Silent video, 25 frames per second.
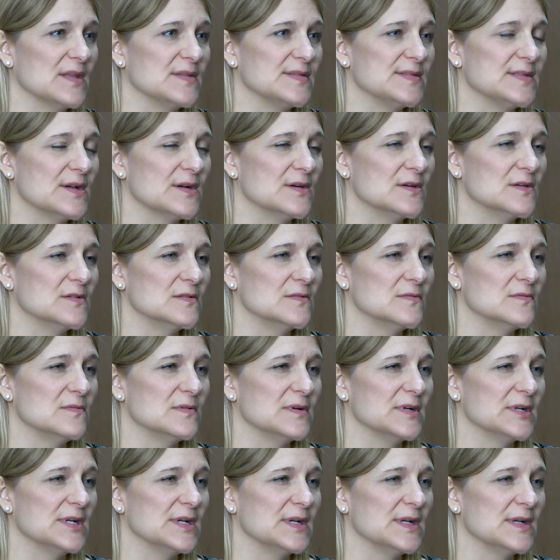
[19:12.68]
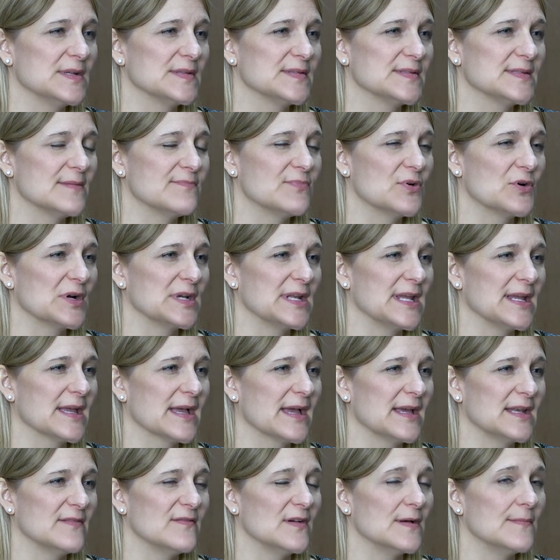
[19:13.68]
and so we're supporting
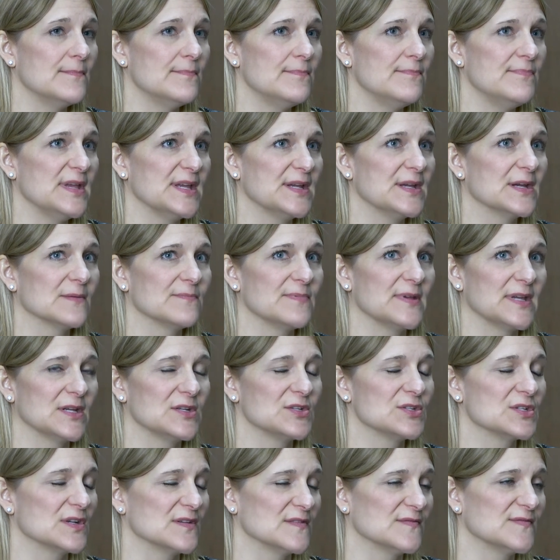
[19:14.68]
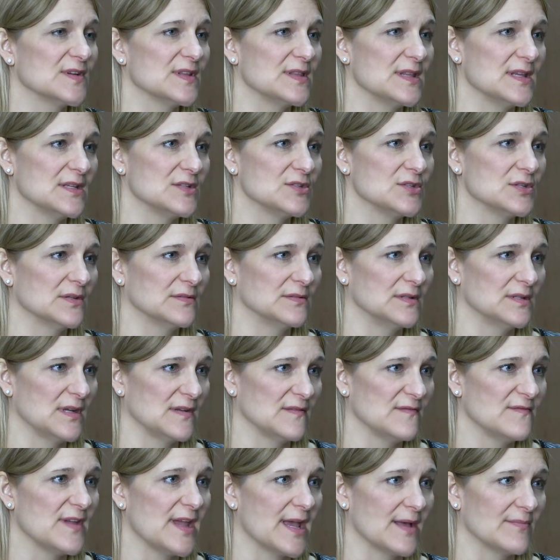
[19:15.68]
kind of a bigger picture for these children
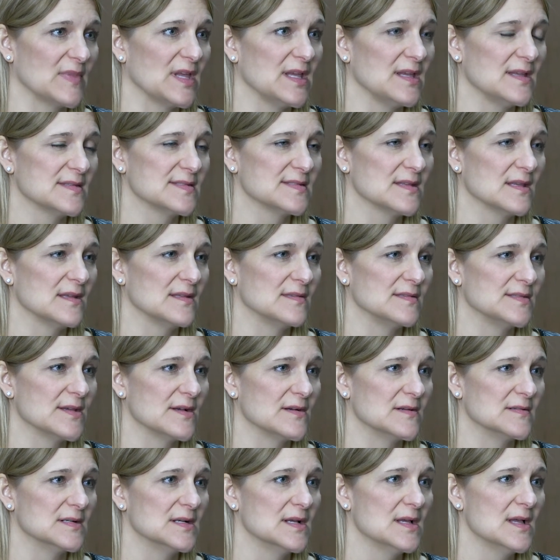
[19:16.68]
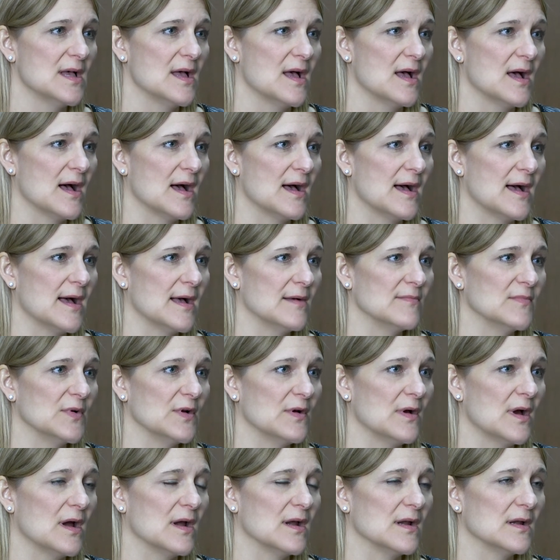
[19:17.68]
and families. And so um,
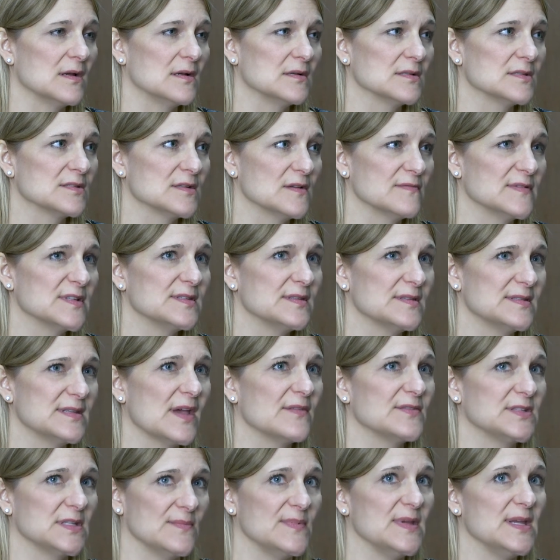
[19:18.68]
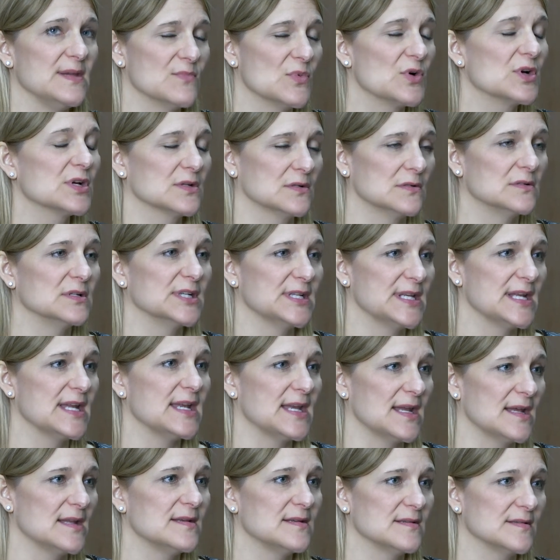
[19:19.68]
our services have to be more
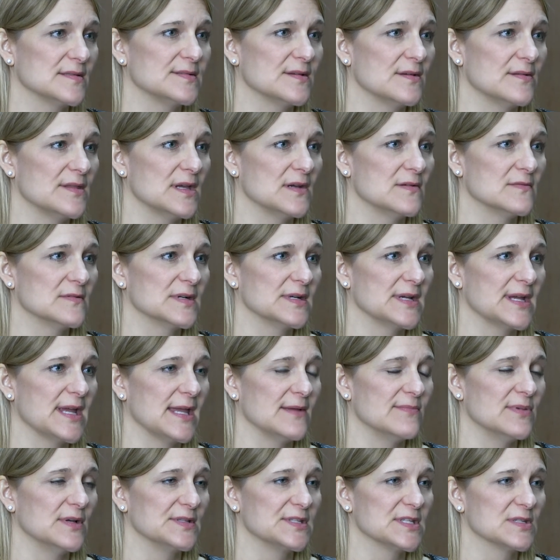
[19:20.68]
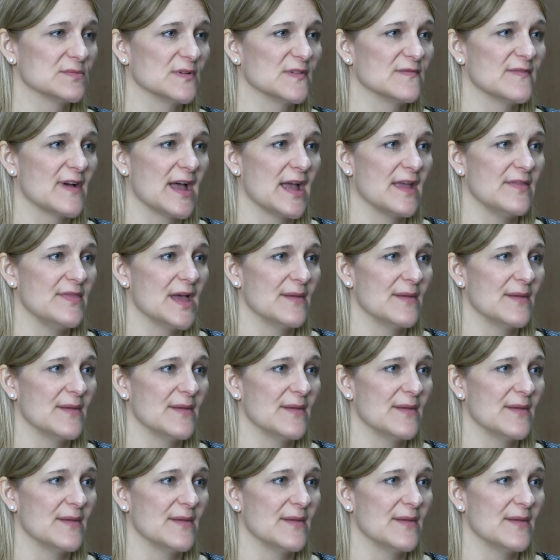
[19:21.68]
coordinated so that we're able to provide